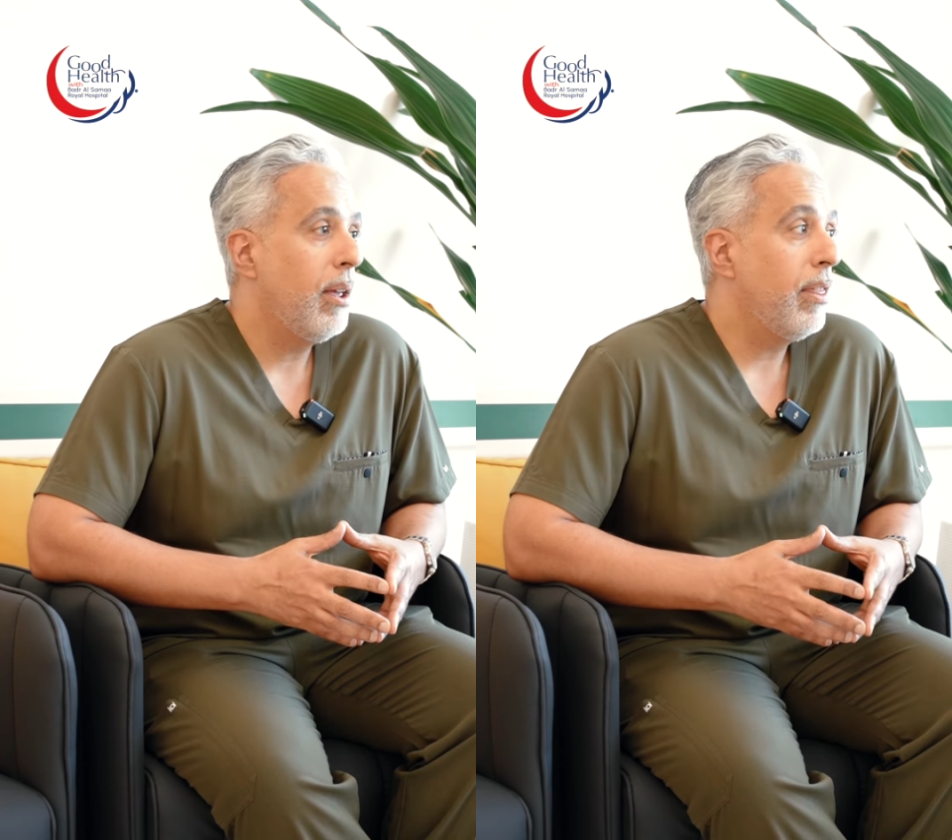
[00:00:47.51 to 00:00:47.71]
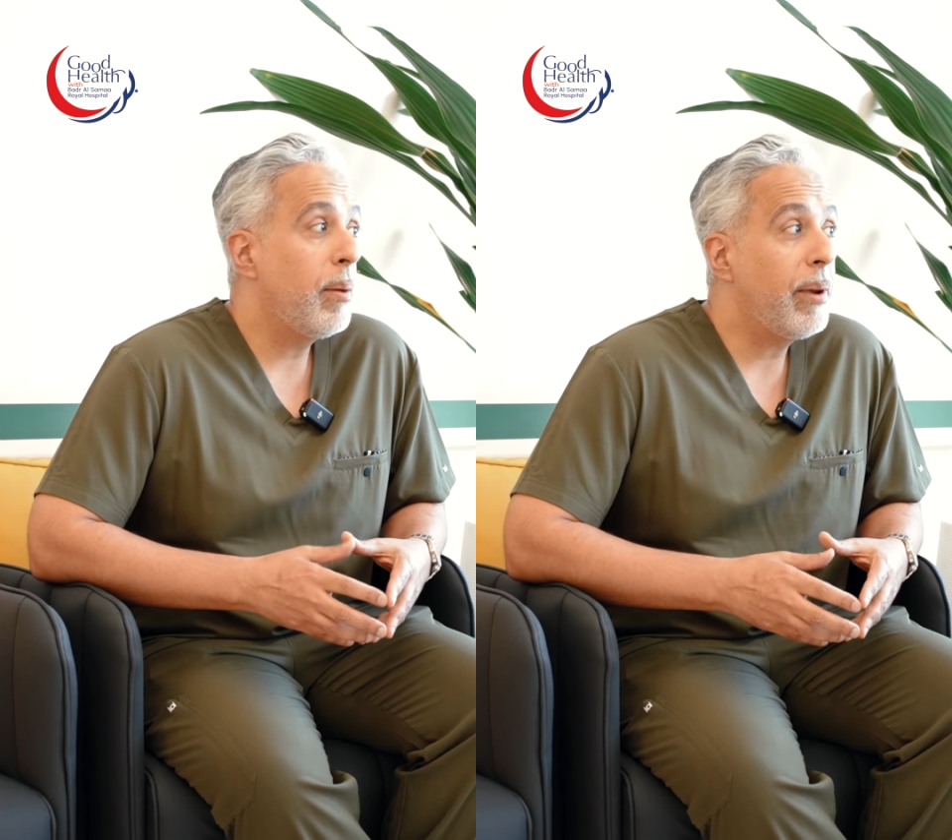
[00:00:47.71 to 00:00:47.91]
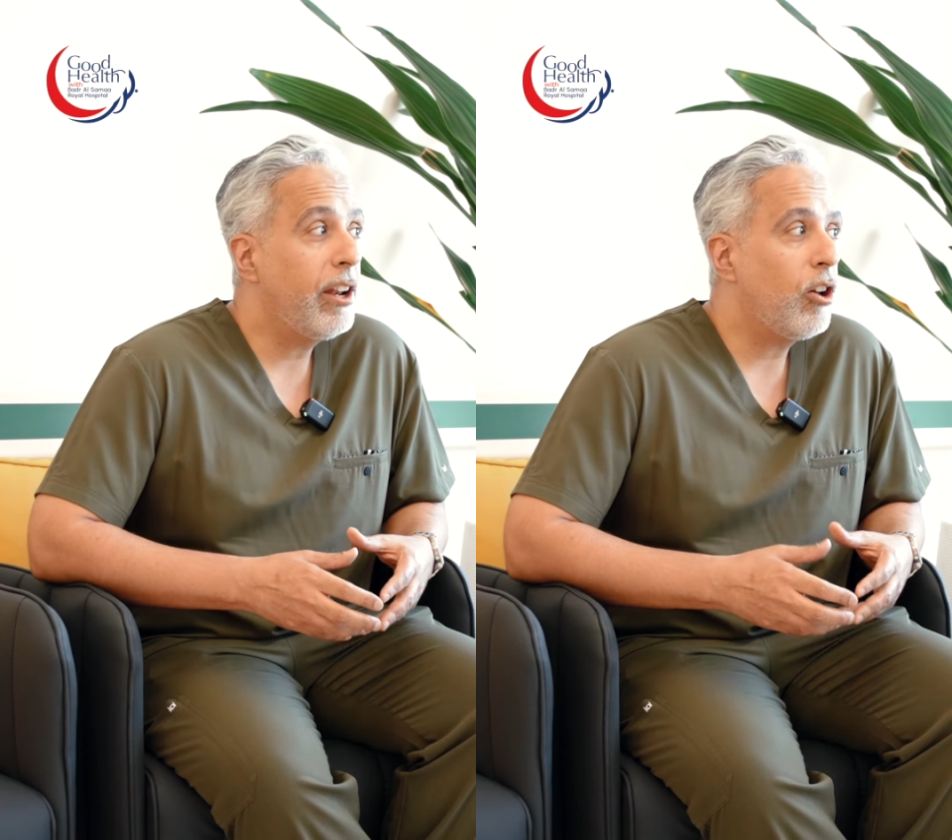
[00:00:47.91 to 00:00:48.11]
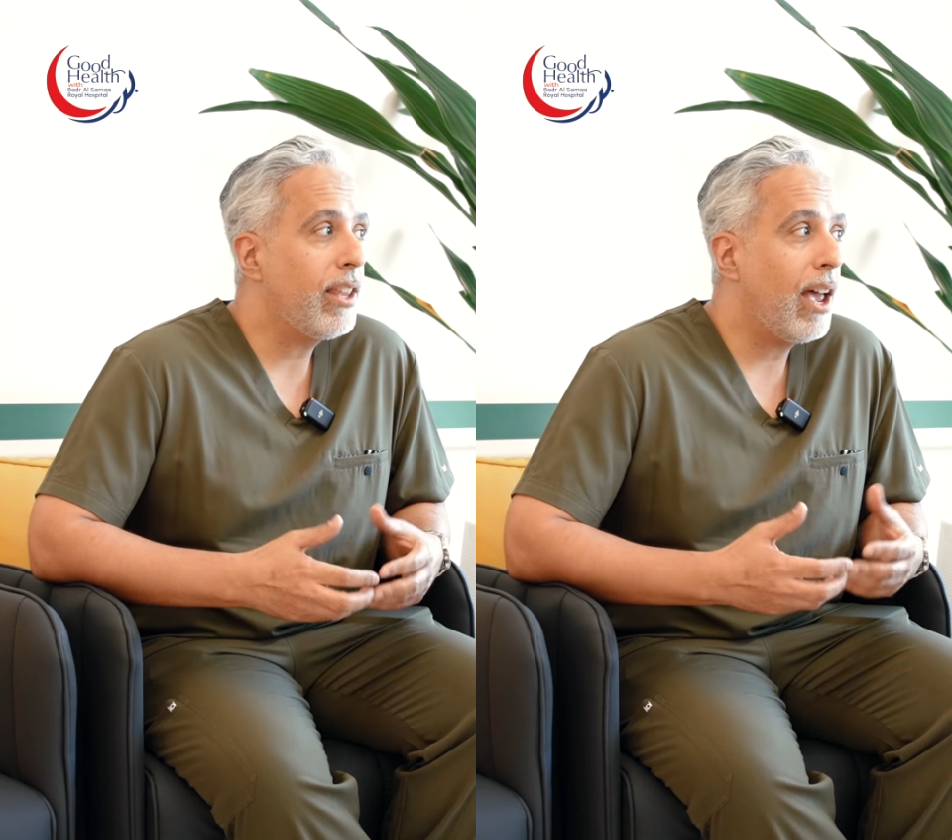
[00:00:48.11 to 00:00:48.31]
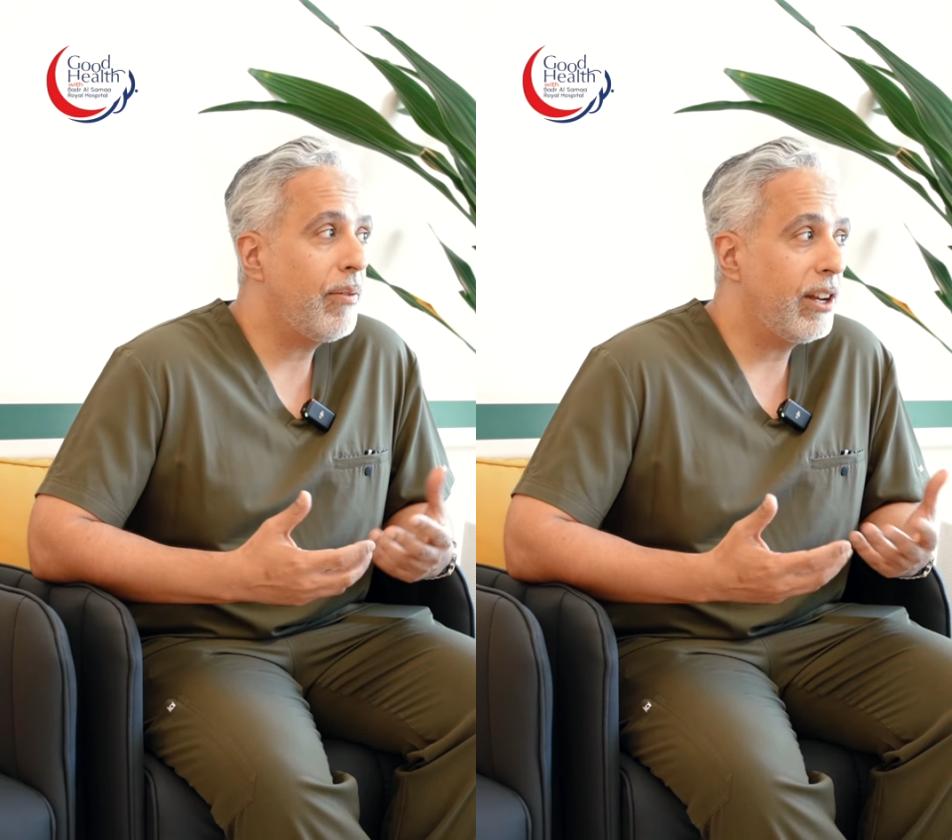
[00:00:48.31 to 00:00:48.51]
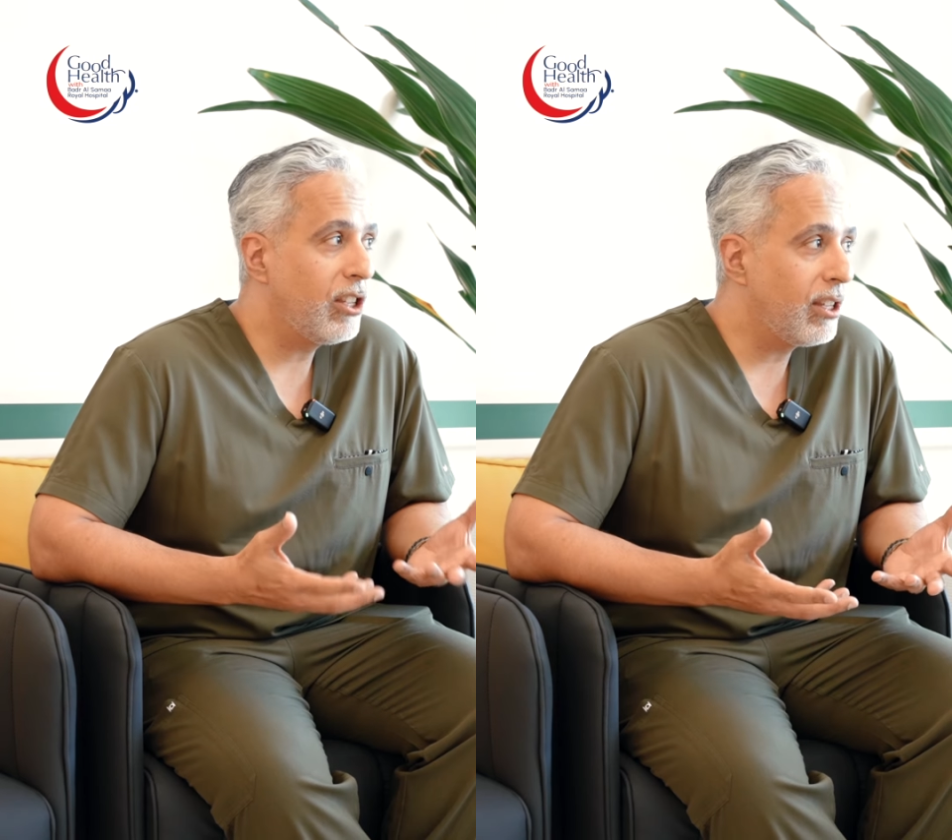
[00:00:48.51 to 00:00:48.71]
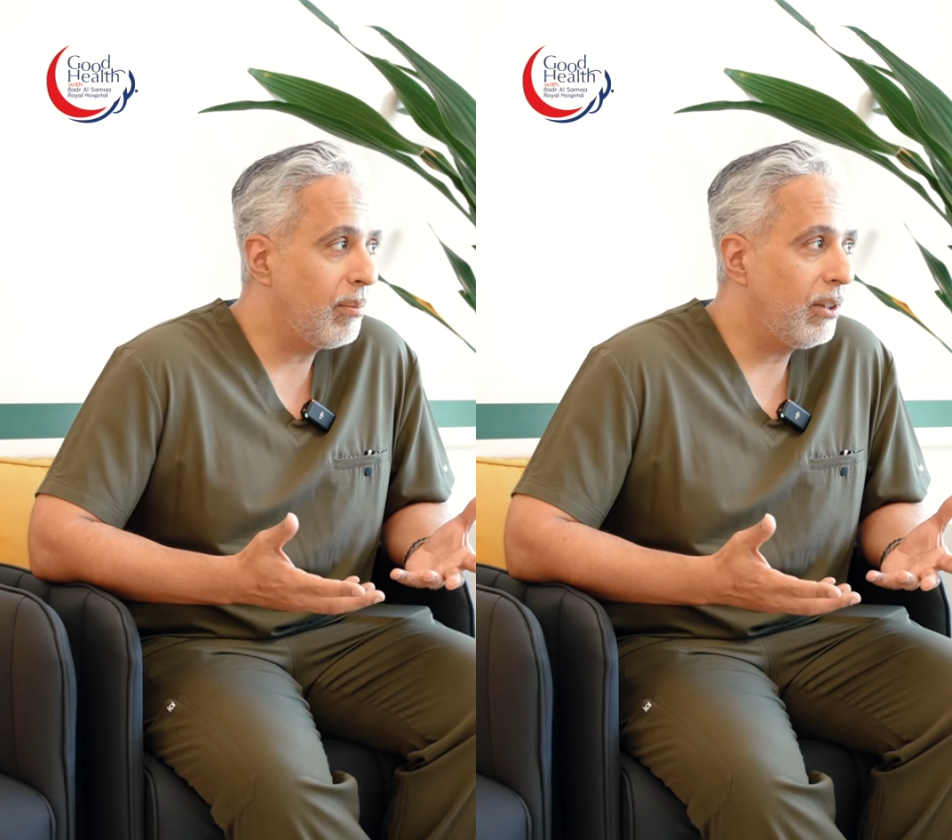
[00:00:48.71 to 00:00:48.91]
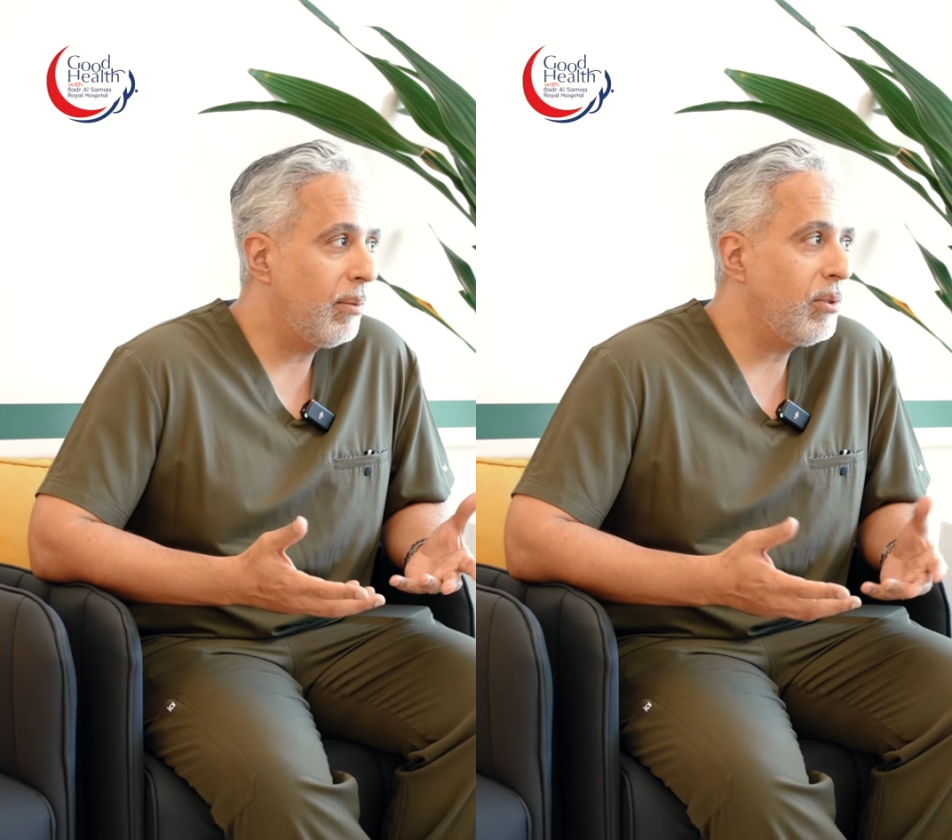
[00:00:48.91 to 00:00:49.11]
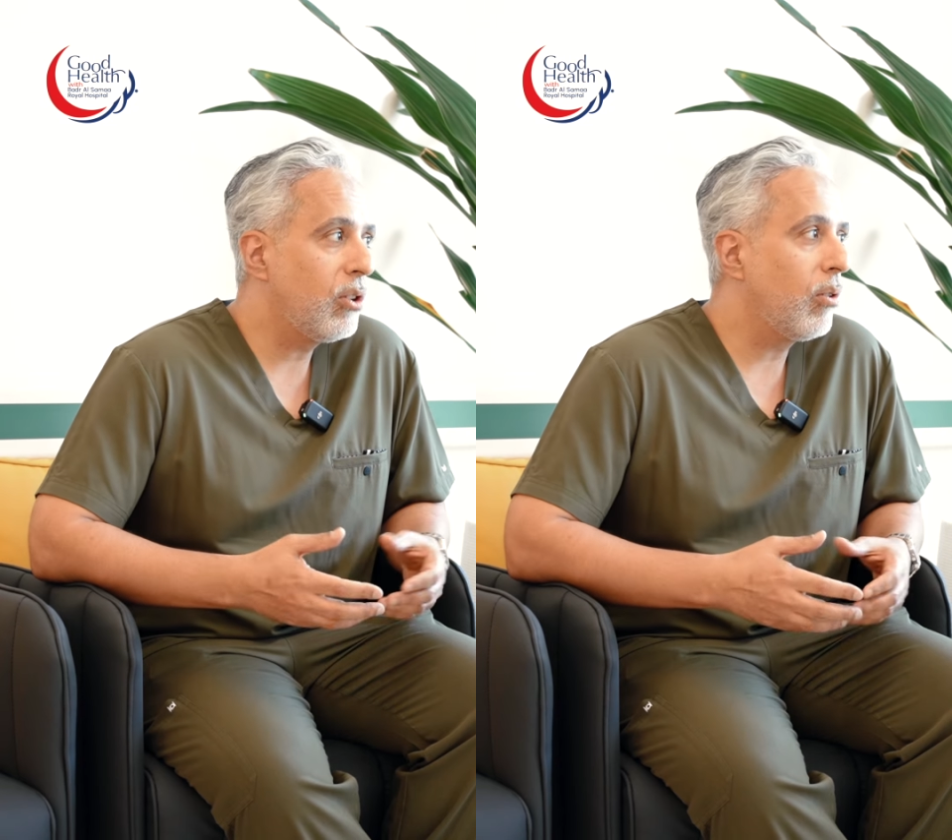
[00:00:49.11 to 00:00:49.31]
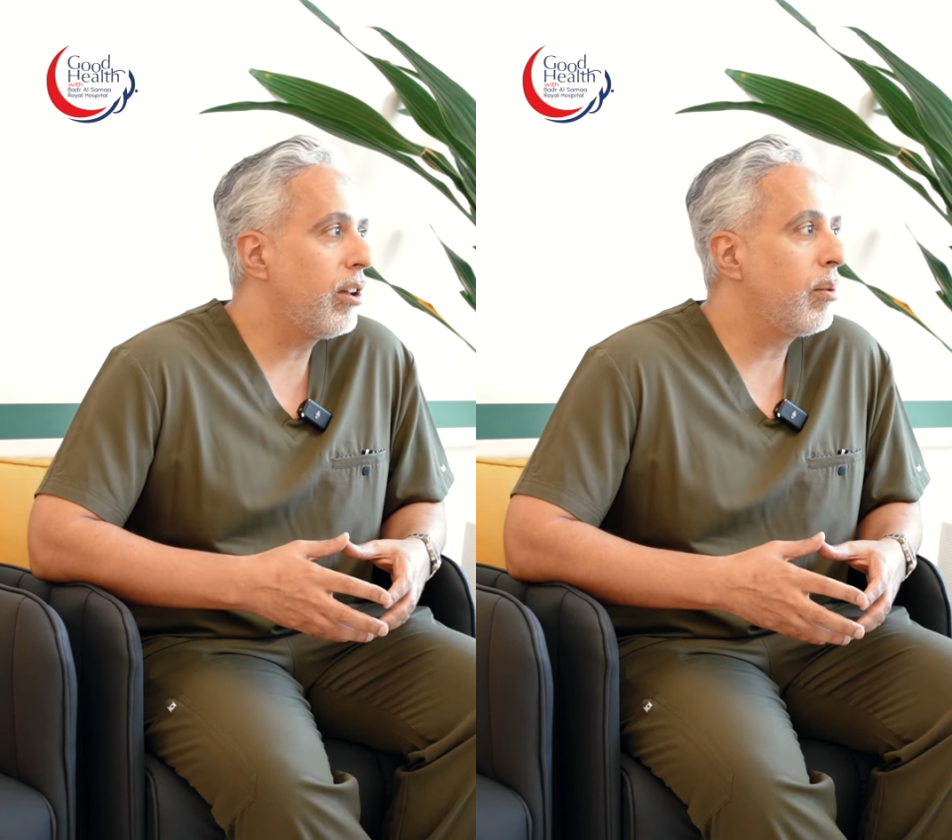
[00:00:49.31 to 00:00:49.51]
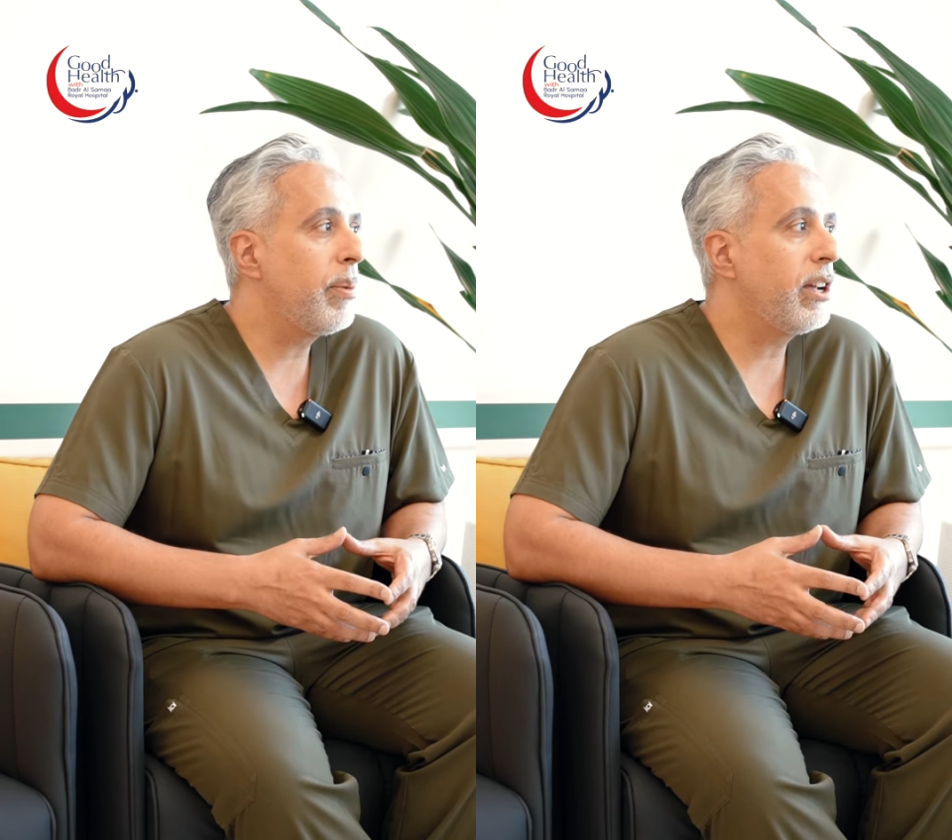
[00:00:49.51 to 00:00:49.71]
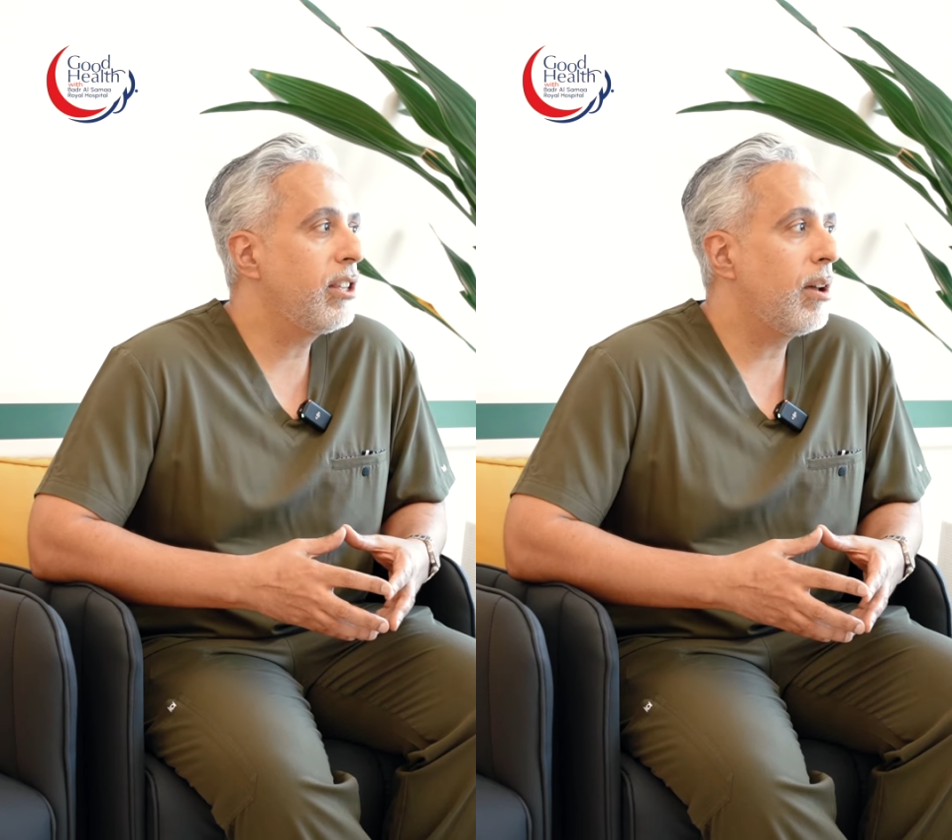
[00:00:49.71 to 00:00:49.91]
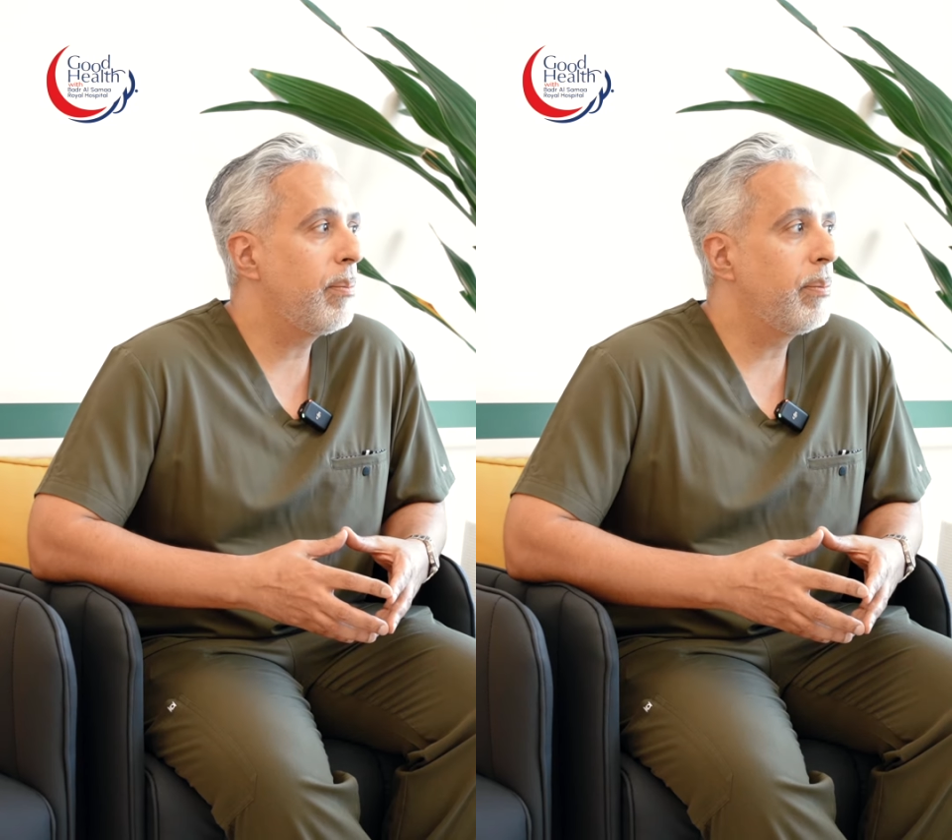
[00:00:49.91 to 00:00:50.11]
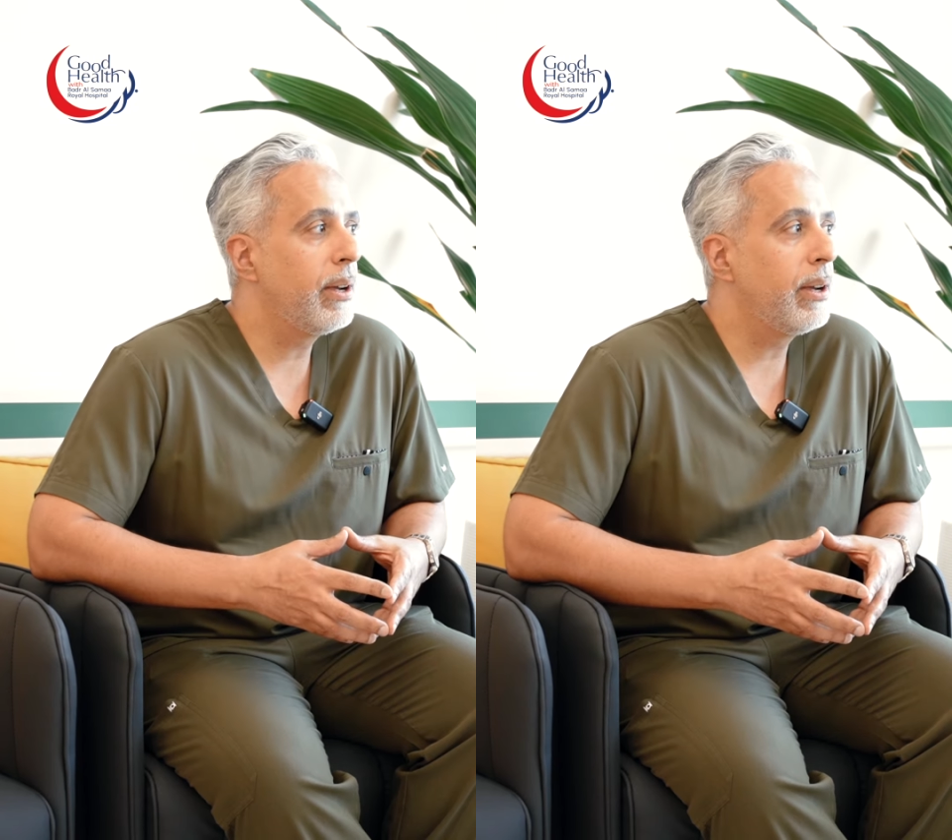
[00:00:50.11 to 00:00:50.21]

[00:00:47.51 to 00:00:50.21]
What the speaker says: They may not have any symptoms, so they're picked up